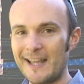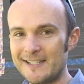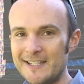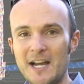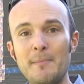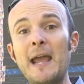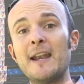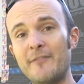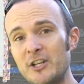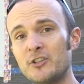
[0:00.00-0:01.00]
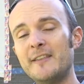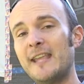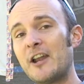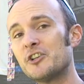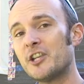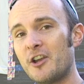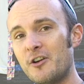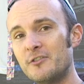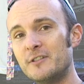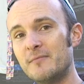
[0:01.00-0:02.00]
That's dumb, and eventually the energy
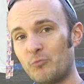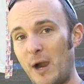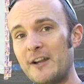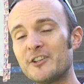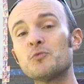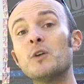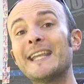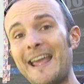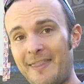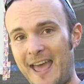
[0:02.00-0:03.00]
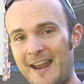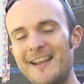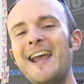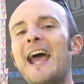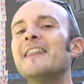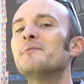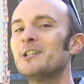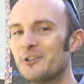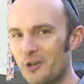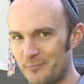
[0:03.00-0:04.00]
code writers will get that and they
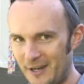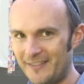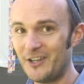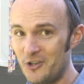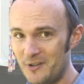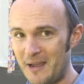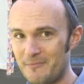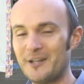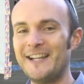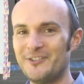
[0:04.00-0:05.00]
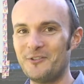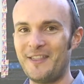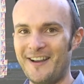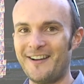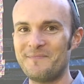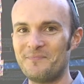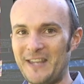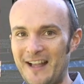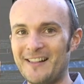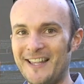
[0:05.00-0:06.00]
will incorporate the new number into their
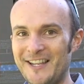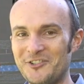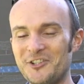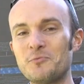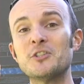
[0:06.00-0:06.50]
calculations,